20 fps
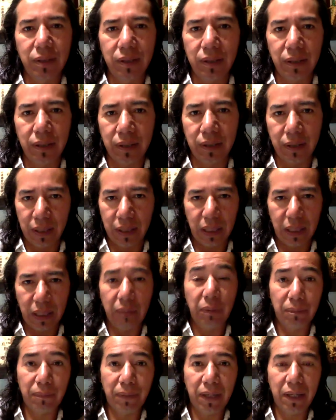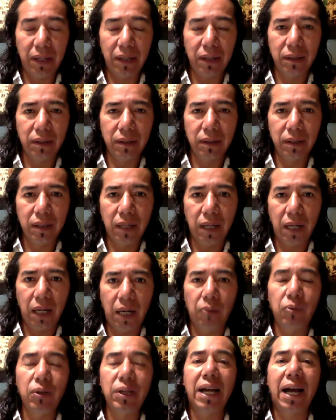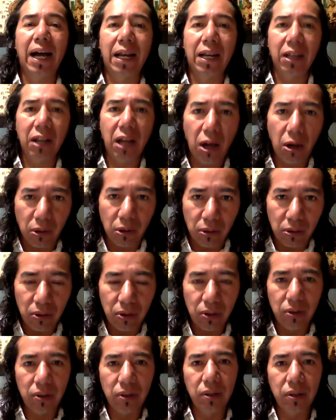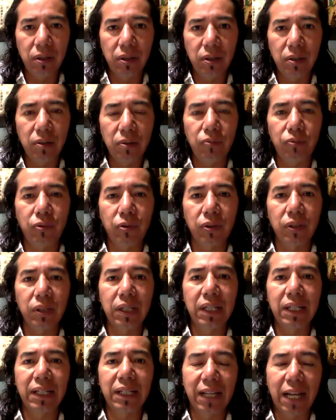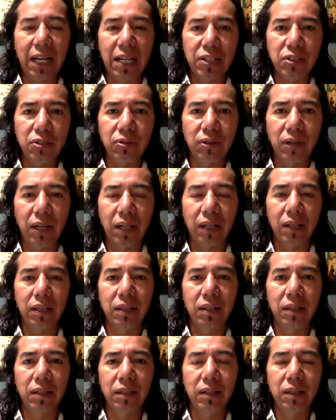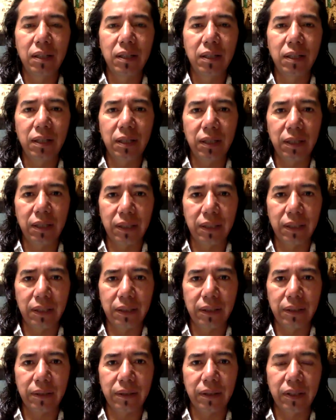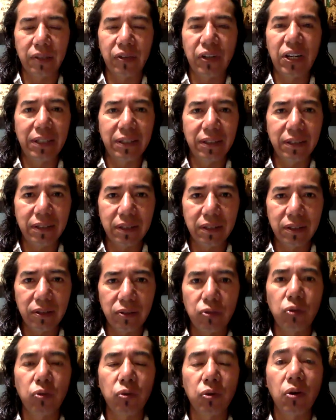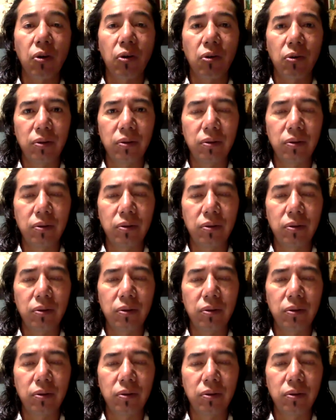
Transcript: in, in the milpa. And we allow for the natural uh, greens to grow.